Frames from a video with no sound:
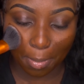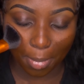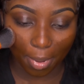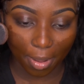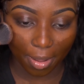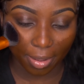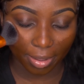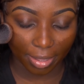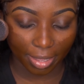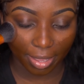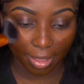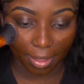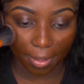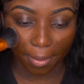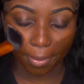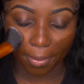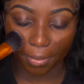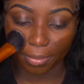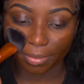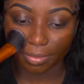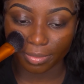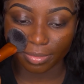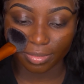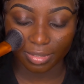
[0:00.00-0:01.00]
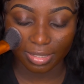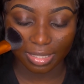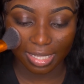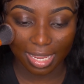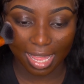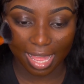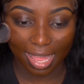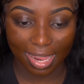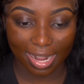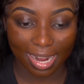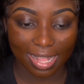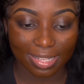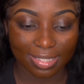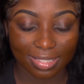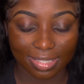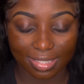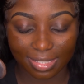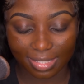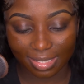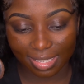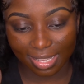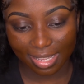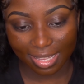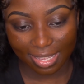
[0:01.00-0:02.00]
on, girl. Nah, that's
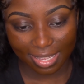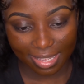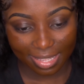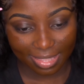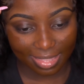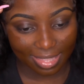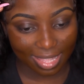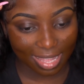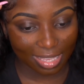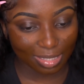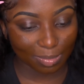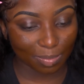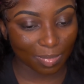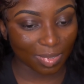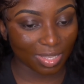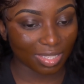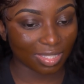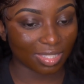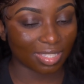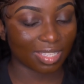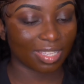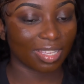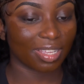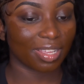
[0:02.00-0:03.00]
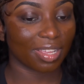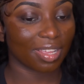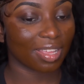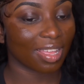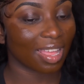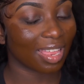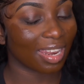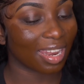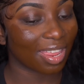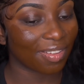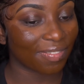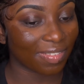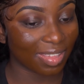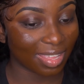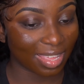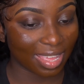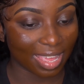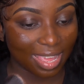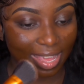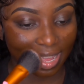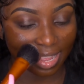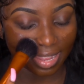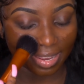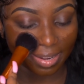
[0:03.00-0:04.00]
beastie.
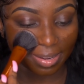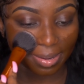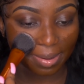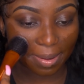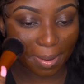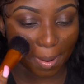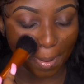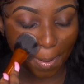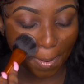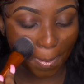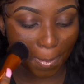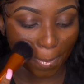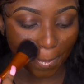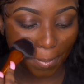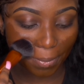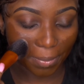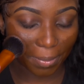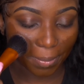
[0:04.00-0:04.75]
11K, no.